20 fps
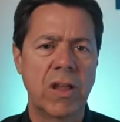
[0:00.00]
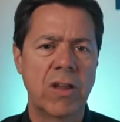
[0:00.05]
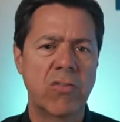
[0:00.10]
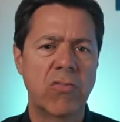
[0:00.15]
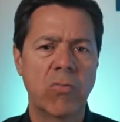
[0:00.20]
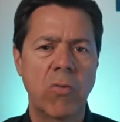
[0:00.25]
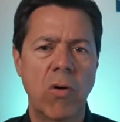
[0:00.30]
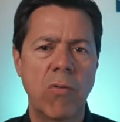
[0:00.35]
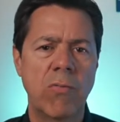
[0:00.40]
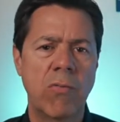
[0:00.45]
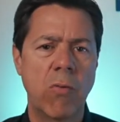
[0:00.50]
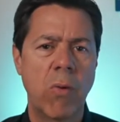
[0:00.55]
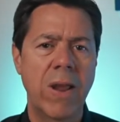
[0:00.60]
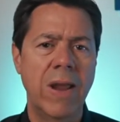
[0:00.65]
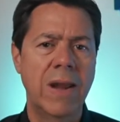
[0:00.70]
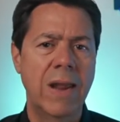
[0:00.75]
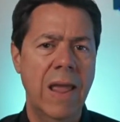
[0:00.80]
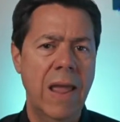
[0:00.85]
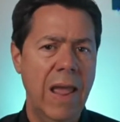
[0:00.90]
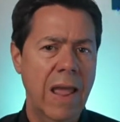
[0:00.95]
at
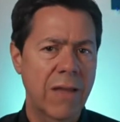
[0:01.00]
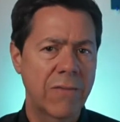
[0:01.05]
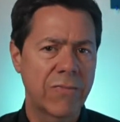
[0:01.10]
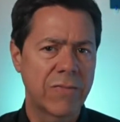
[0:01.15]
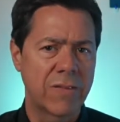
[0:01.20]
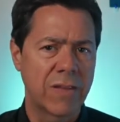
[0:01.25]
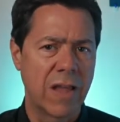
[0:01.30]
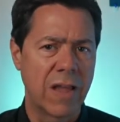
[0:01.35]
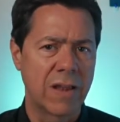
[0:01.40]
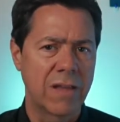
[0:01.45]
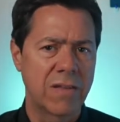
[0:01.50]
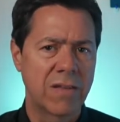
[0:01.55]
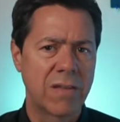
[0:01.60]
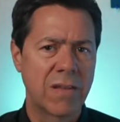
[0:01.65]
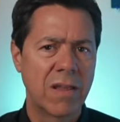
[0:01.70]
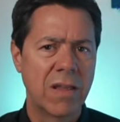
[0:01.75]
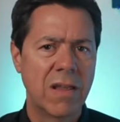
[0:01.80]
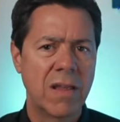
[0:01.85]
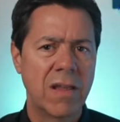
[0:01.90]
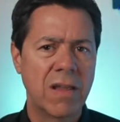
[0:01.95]
$12.08 cents,